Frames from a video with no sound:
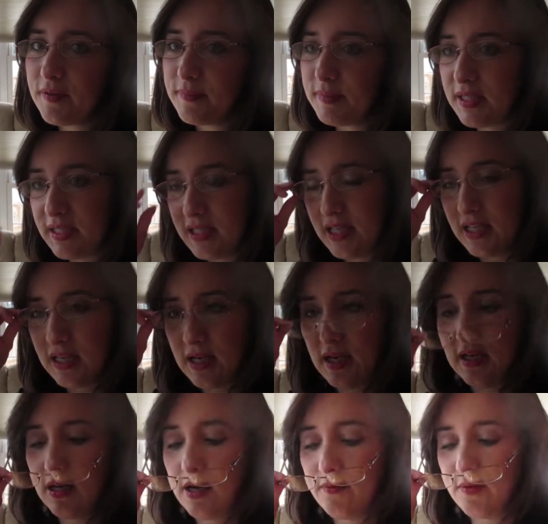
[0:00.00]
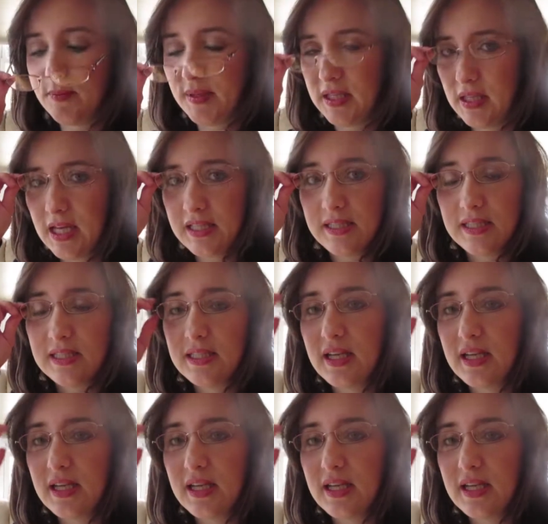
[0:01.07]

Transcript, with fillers: I mean, they get kind of covered by the glasses.